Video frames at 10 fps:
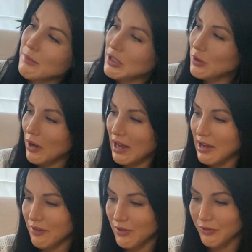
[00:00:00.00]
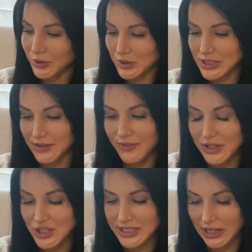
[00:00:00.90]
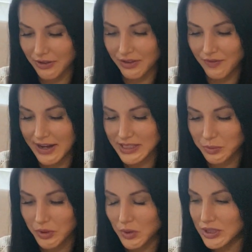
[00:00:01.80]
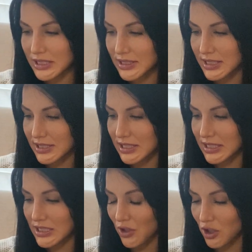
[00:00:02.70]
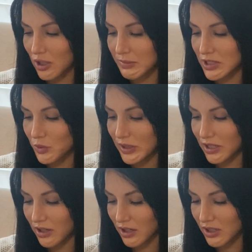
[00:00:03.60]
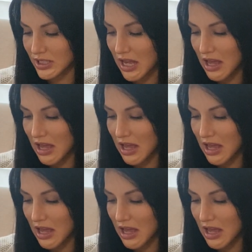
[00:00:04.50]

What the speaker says: You have fruits and veggies, healthy fats, protein, seasonings, herbs, sweeteners,